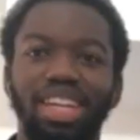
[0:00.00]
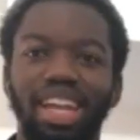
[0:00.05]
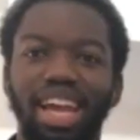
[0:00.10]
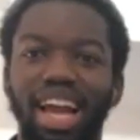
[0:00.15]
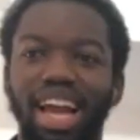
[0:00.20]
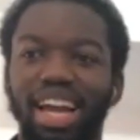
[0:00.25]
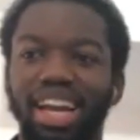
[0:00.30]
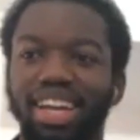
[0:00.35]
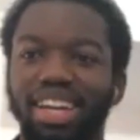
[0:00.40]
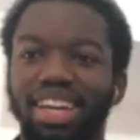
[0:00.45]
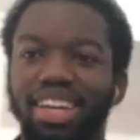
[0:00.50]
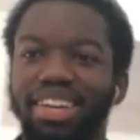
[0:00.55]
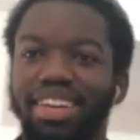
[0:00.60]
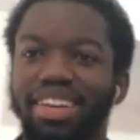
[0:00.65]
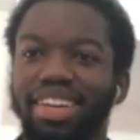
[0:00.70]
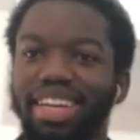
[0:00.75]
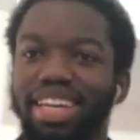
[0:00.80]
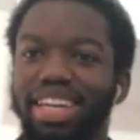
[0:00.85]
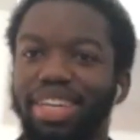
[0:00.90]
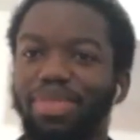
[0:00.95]
Like,
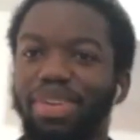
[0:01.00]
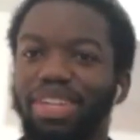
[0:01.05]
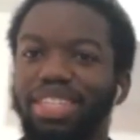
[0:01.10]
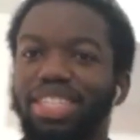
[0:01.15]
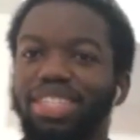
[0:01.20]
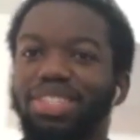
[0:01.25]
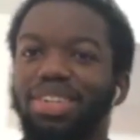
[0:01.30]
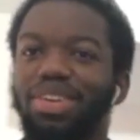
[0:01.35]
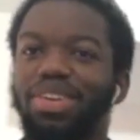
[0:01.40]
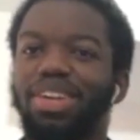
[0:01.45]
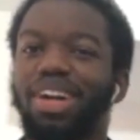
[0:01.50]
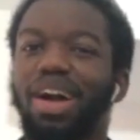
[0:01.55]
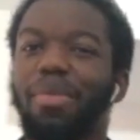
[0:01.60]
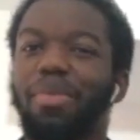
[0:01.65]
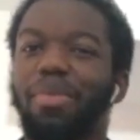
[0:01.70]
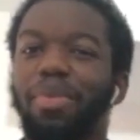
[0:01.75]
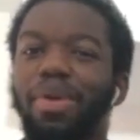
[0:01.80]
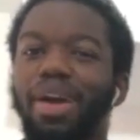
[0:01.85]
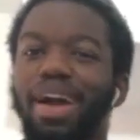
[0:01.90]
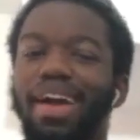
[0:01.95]
especially growing
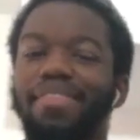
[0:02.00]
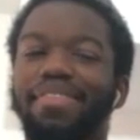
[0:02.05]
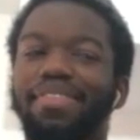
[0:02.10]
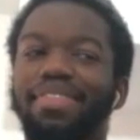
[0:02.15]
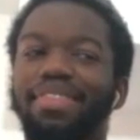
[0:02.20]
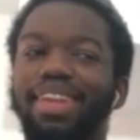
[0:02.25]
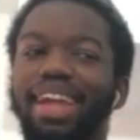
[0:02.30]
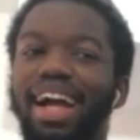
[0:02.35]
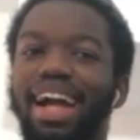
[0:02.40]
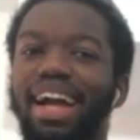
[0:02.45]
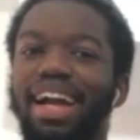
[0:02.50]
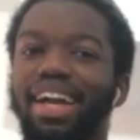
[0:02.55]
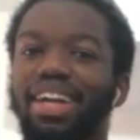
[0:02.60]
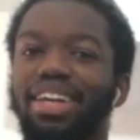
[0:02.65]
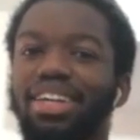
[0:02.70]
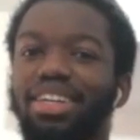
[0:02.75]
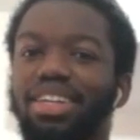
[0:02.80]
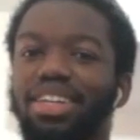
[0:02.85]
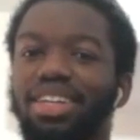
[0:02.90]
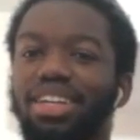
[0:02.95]
up, I feel like
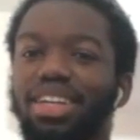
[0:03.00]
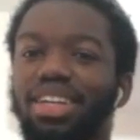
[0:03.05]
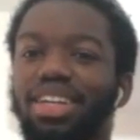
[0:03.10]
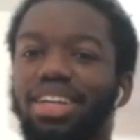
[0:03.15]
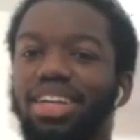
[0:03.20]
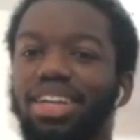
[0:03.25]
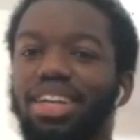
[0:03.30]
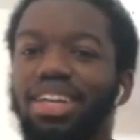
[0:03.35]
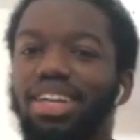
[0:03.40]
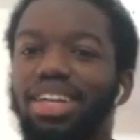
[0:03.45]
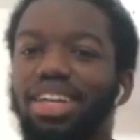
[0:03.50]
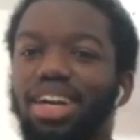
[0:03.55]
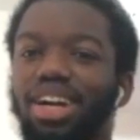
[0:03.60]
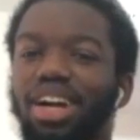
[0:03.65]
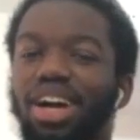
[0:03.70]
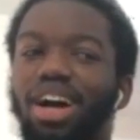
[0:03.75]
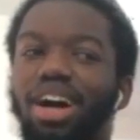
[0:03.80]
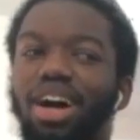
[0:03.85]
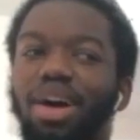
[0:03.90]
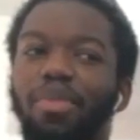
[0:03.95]

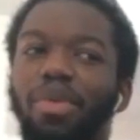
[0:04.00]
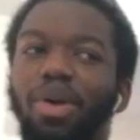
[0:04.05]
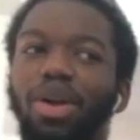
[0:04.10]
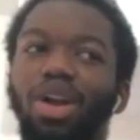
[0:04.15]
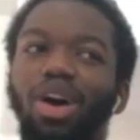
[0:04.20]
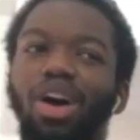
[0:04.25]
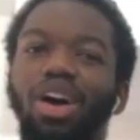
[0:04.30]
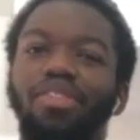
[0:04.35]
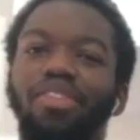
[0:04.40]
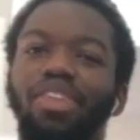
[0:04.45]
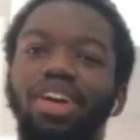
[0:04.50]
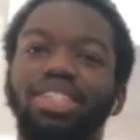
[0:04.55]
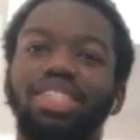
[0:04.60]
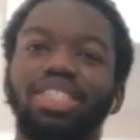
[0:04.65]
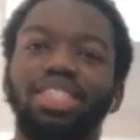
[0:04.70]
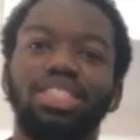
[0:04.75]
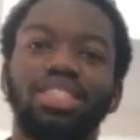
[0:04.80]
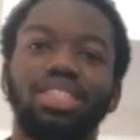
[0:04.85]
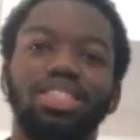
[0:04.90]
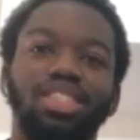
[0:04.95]
a lot of
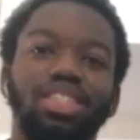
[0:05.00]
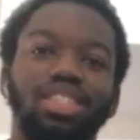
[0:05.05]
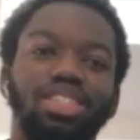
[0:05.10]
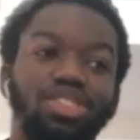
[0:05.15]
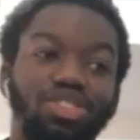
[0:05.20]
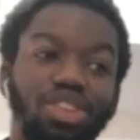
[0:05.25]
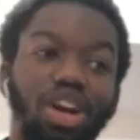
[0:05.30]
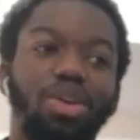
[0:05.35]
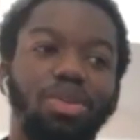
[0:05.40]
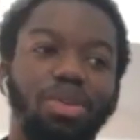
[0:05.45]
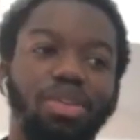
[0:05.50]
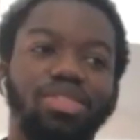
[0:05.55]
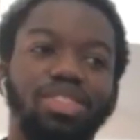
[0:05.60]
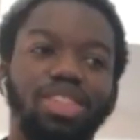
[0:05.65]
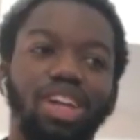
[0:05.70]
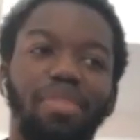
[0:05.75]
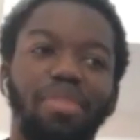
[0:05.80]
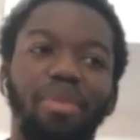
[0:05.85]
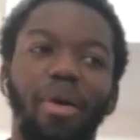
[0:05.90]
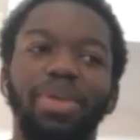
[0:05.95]
us struggle with
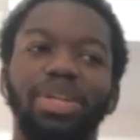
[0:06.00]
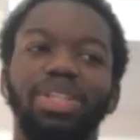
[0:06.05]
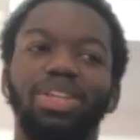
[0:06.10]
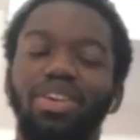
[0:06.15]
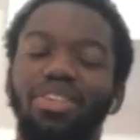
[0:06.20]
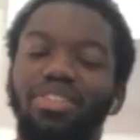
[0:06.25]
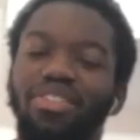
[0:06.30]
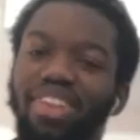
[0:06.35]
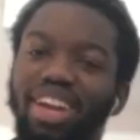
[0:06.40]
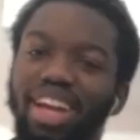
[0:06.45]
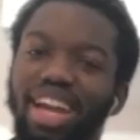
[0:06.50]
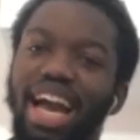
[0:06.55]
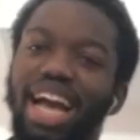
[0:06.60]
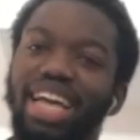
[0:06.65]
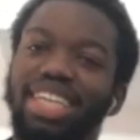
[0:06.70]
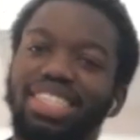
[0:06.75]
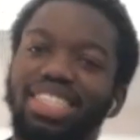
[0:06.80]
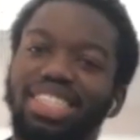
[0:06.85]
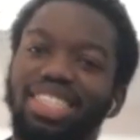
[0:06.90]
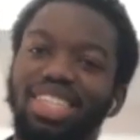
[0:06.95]
stuff, but we don't
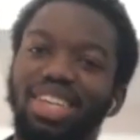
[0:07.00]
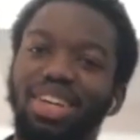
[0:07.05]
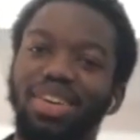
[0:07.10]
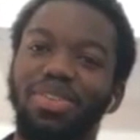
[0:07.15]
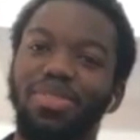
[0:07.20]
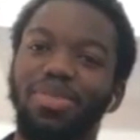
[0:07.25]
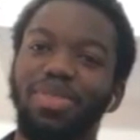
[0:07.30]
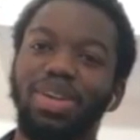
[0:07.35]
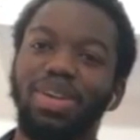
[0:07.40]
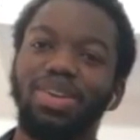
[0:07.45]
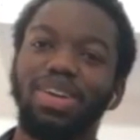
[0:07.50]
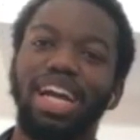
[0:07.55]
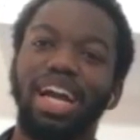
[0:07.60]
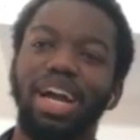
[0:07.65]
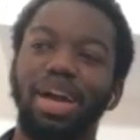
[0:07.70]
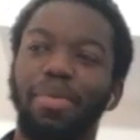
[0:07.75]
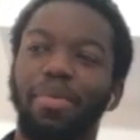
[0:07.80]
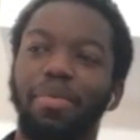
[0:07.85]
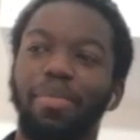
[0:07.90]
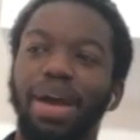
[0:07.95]
realize until we look
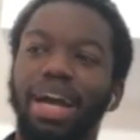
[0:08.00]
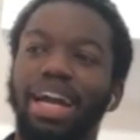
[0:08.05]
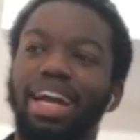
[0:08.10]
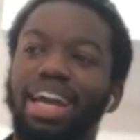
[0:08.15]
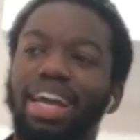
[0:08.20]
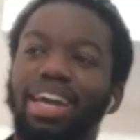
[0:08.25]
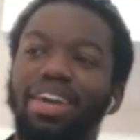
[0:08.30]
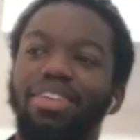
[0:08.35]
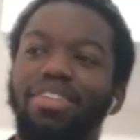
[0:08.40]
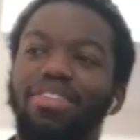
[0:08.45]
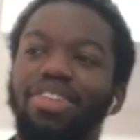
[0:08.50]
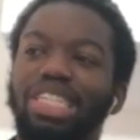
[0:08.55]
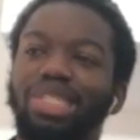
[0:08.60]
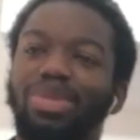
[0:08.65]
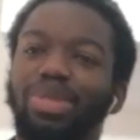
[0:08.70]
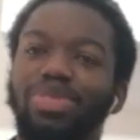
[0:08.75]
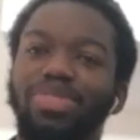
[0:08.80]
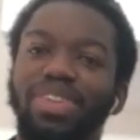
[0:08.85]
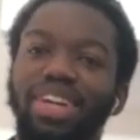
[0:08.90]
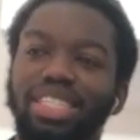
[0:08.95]
back at it
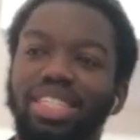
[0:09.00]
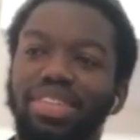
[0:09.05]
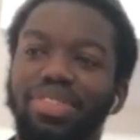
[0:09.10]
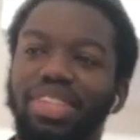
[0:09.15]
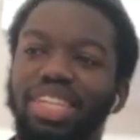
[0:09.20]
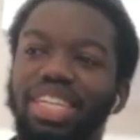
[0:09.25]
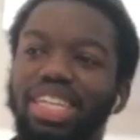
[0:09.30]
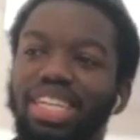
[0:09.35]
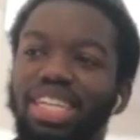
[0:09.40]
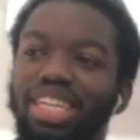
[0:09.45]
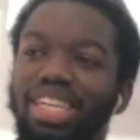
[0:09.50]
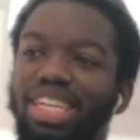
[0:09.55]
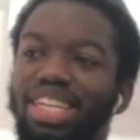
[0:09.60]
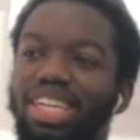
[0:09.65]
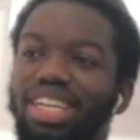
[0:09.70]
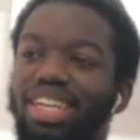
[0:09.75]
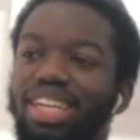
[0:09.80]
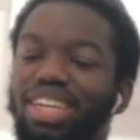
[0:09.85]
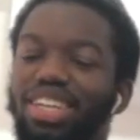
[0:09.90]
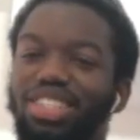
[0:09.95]
retrospectively.
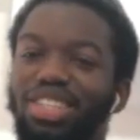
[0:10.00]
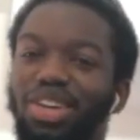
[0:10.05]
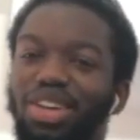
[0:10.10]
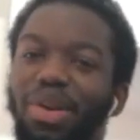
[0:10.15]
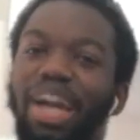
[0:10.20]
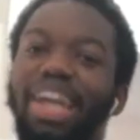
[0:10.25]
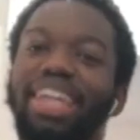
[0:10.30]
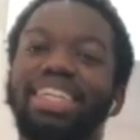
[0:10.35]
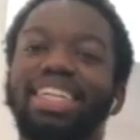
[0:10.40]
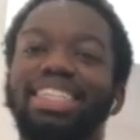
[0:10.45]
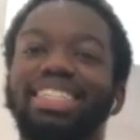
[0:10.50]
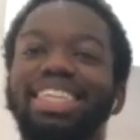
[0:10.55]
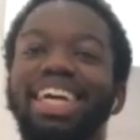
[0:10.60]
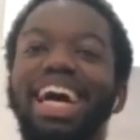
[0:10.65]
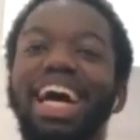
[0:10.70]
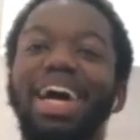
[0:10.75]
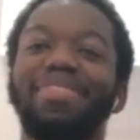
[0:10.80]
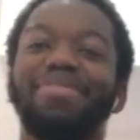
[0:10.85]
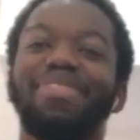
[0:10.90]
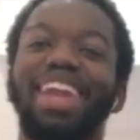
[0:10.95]
So in the
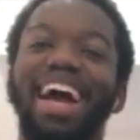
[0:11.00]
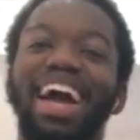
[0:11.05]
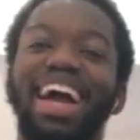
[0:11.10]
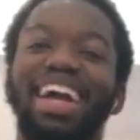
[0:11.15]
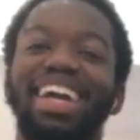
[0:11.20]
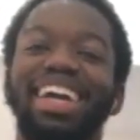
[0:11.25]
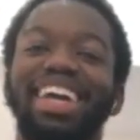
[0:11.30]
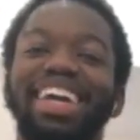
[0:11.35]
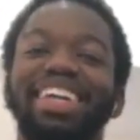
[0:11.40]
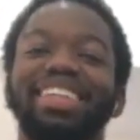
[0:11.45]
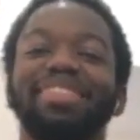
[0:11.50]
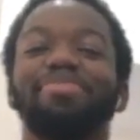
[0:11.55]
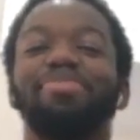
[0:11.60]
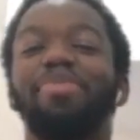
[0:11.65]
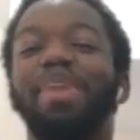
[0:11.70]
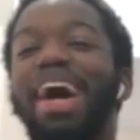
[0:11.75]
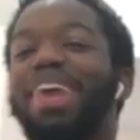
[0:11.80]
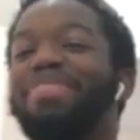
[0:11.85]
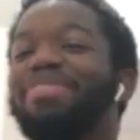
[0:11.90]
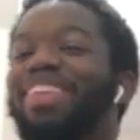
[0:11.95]
time, like, it's
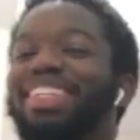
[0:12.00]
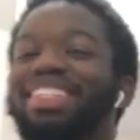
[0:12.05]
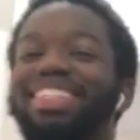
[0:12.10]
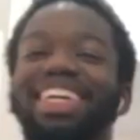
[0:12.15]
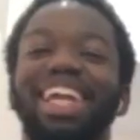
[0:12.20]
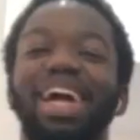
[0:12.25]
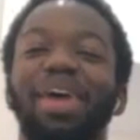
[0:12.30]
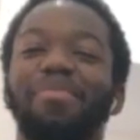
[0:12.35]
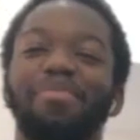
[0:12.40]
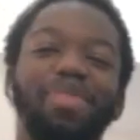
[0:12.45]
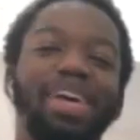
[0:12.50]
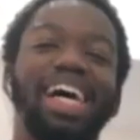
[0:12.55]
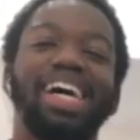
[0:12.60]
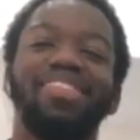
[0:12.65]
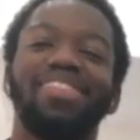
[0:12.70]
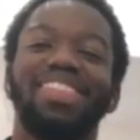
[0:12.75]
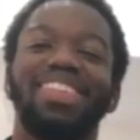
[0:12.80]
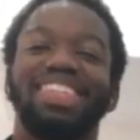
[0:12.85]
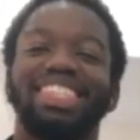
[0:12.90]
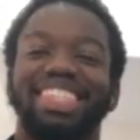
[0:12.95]
bad, but it's not that
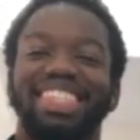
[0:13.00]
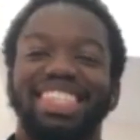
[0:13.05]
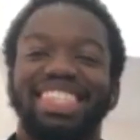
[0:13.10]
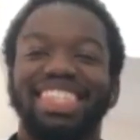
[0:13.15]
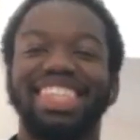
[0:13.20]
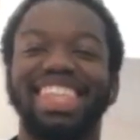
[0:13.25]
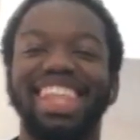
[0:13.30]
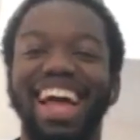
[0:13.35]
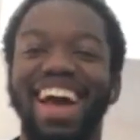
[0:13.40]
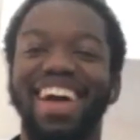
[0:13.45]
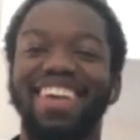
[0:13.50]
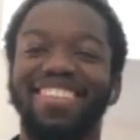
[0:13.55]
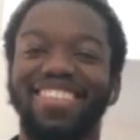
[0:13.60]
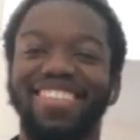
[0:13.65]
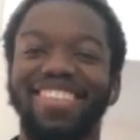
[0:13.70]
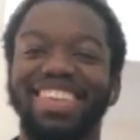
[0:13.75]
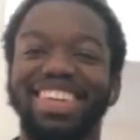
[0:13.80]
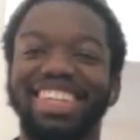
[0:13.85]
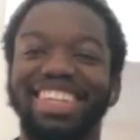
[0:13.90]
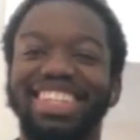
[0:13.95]
bad because it's just life.
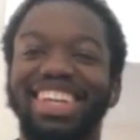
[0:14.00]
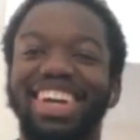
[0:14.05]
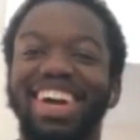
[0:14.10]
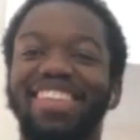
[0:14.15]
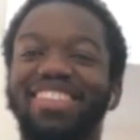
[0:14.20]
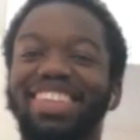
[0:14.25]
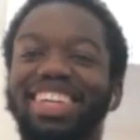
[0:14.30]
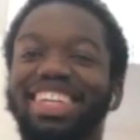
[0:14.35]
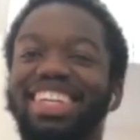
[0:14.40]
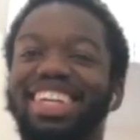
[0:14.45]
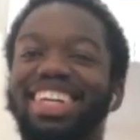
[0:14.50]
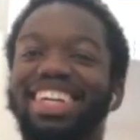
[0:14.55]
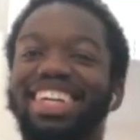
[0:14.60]
You get what I mean?